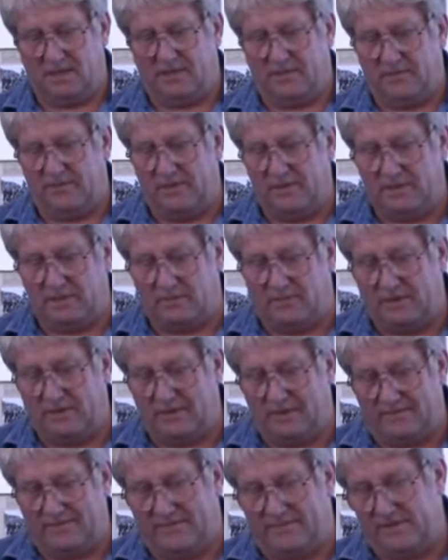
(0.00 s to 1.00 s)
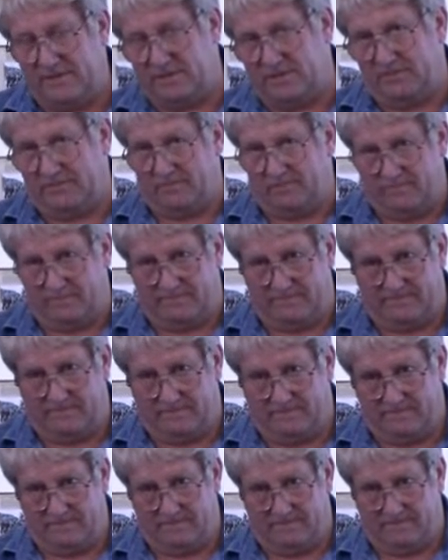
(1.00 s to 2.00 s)
These are relatively cheap
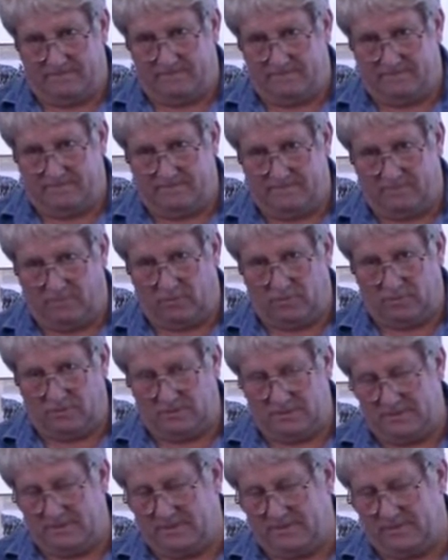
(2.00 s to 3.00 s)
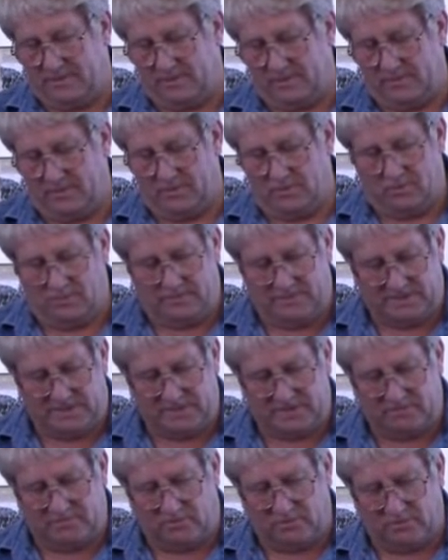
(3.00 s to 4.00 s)
models. They're a company called
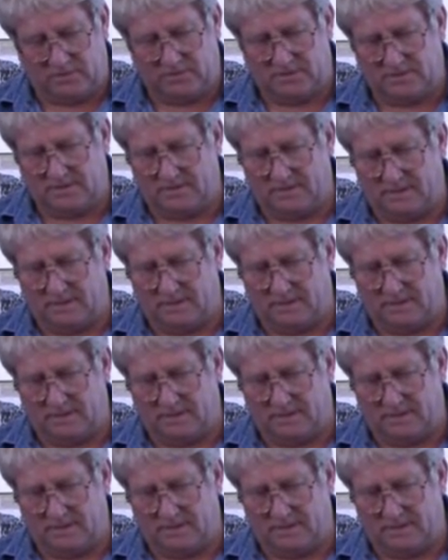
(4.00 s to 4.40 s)
Mitch's Models.